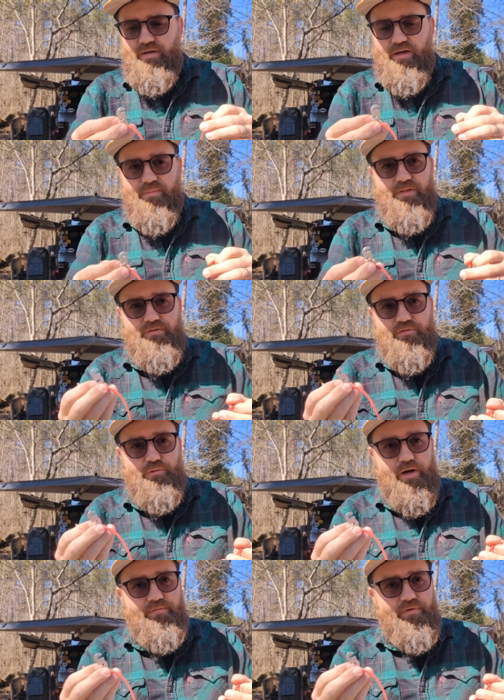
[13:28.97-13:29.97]
And this is
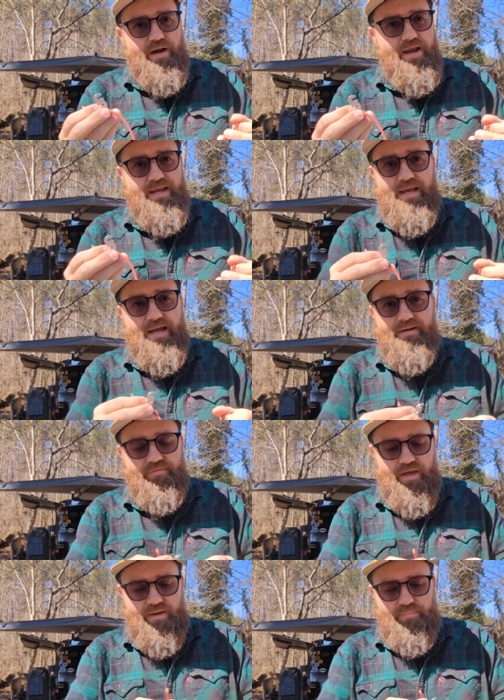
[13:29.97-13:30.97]
great for any kind
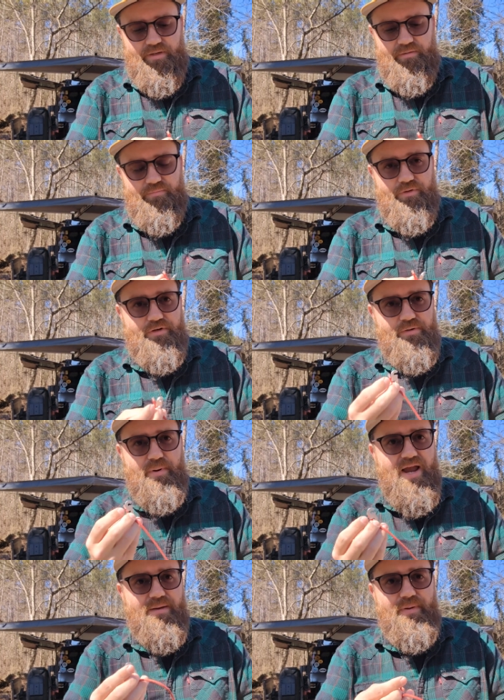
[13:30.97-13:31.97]
of camping, whether you're
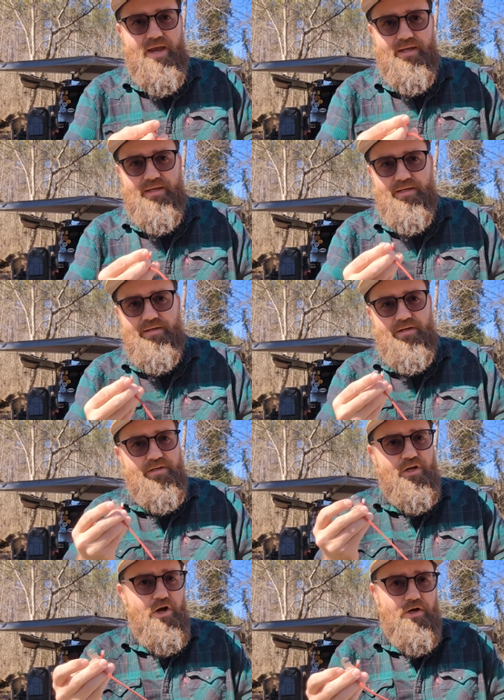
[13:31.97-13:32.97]
backpacking,
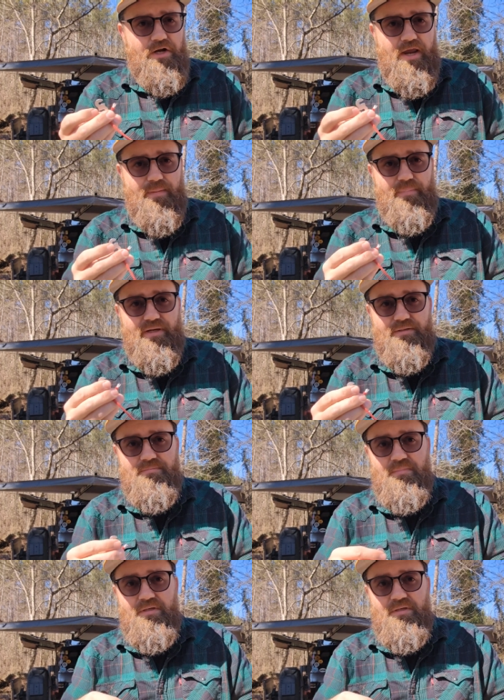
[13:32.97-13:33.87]
car camping,